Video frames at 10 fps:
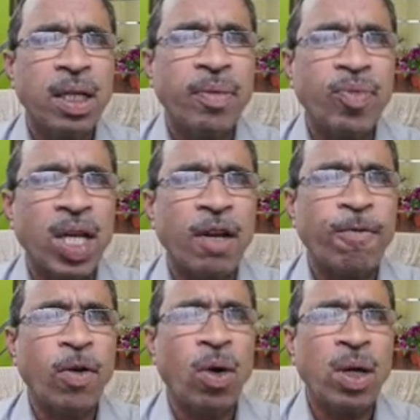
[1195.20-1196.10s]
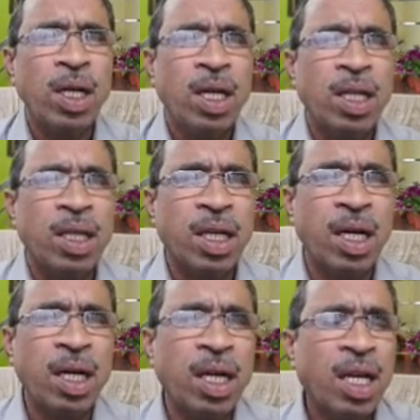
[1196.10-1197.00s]
Therefore,
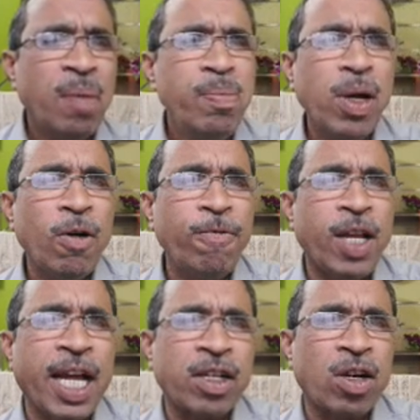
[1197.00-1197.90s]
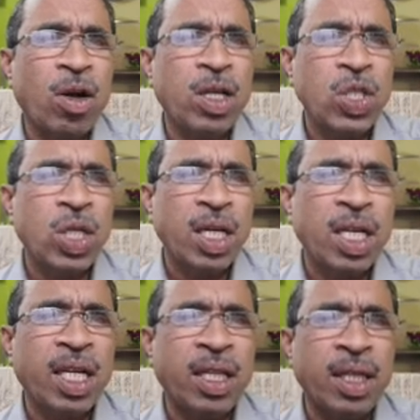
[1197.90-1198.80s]
the number of electrons
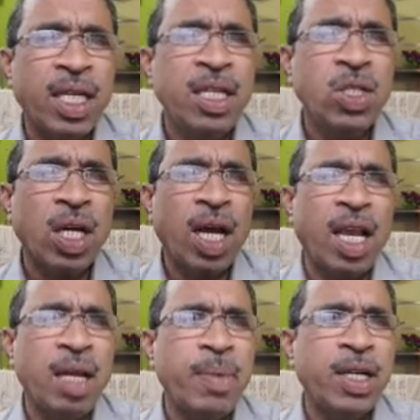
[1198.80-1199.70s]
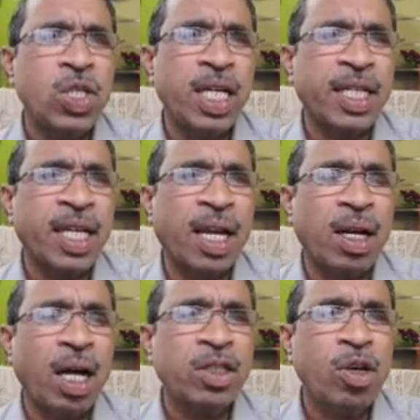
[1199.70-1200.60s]
in these elements, it
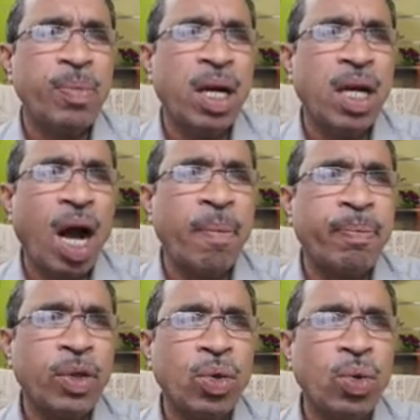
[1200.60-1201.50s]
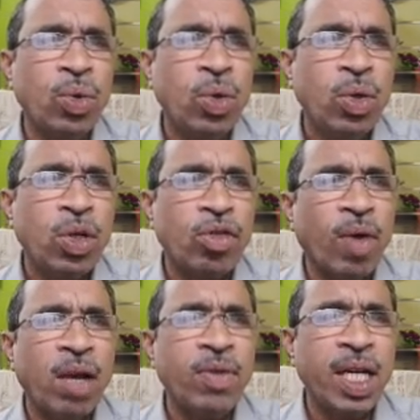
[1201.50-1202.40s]
can occupy up to 12